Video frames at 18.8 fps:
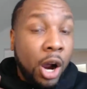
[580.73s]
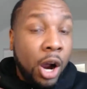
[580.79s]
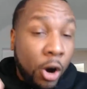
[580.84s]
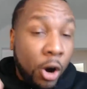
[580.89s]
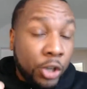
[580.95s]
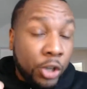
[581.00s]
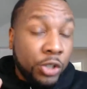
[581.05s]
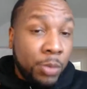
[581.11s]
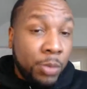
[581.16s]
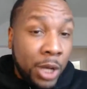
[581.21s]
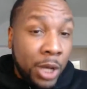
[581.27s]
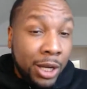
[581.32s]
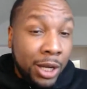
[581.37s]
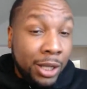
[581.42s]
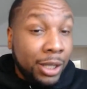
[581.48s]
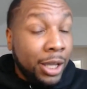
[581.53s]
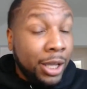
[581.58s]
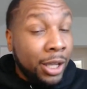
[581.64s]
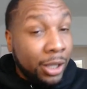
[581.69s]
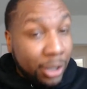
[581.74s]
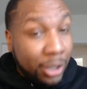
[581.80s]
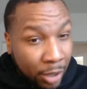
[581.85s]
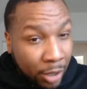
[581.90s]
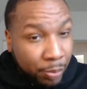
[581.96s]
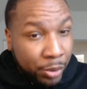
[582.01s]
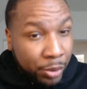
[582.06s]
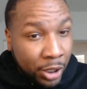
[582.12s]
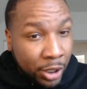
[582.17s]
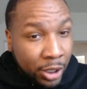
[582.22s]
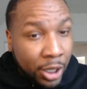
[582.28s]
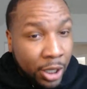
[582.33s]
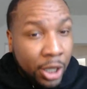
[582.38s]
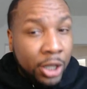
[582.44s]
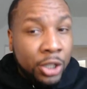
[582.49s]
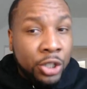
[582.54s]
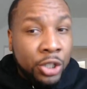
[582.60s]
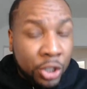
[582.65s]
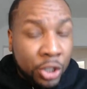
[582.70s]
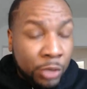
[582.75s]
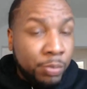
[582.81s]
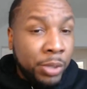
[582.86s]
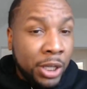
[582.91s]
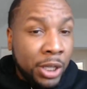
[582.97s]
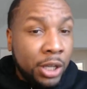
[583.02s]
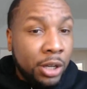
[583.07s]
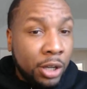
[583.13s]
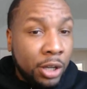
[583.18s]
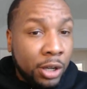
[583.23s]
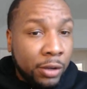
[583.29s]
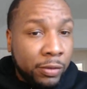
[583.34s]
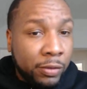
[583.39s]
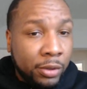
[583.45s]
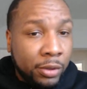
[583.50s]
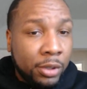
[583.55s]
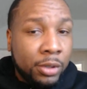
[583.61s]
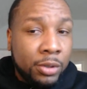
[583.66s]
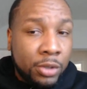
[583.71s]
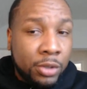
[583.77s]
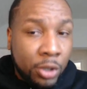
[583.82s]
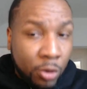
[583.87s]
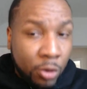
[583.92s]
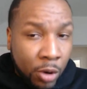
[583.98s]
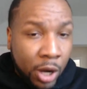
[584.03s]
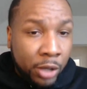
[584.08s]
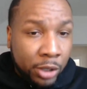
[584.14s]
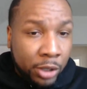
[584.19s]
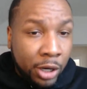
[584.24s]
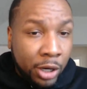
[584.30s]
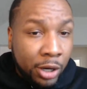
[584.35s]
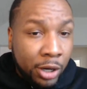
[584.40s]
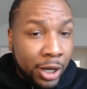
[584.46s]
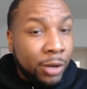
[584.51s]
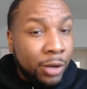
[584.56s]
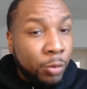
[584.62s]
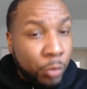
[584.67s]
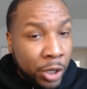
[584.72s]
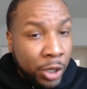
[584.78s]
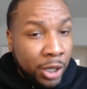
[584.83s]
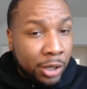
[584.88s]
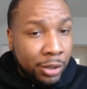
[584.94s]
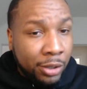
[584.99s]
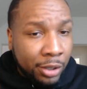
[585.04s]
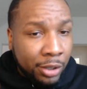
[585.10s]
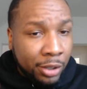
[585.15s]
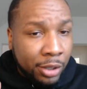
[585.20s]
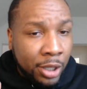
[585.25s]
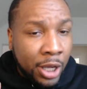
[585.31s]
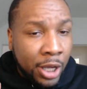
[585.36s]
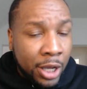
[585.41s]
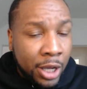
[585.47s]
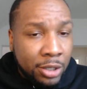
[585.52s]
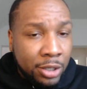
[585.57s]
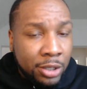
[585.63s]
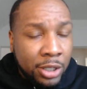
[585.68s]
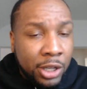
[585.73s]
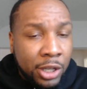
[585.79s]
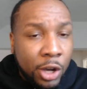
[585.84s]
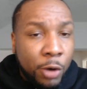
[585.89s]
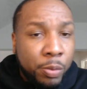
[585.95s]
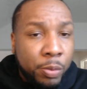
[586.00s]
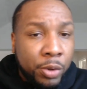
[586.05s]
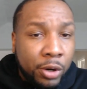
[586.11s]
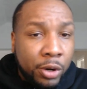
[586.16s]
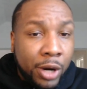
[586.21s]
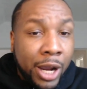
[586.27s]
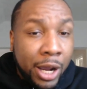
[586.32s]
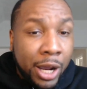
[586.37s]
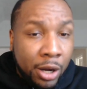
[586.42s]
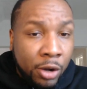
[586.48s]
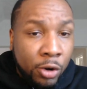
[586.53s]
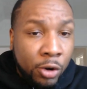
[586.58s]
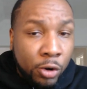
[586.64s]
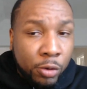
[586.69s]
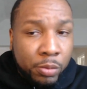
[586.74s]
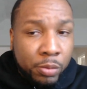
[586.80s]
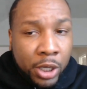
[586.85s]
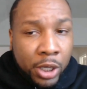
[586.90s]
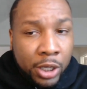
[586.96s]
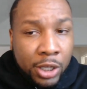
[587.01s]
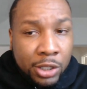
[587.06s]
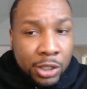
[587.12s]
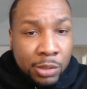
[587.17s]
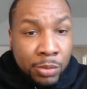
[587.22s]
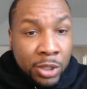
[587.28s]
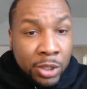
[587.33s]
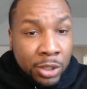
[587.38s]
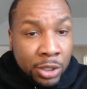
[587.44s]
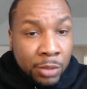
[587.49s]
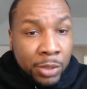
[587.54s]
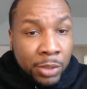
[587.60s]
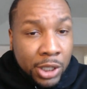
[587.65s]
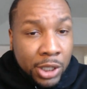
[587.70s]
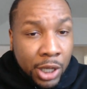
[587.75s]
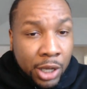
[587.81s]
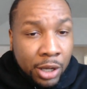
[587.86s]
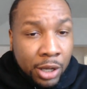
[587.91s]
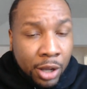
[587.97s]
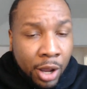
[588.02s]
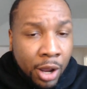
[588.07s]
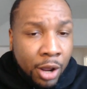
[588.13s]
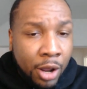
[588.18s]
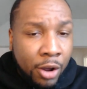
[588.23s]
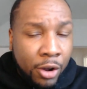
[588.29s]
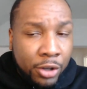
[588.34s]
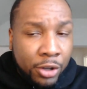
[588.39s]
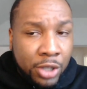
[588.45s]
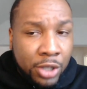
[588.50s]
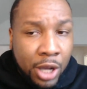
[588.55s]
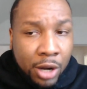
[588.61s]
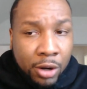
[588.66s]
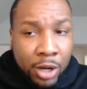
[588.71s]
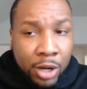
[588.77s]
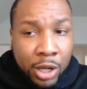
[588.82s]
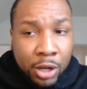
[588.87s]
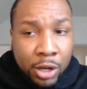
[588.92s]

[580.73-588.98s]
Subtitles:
Arch Manning and company should be enough to go out there and win the SEC opener at home against Mississippi State on Saturday.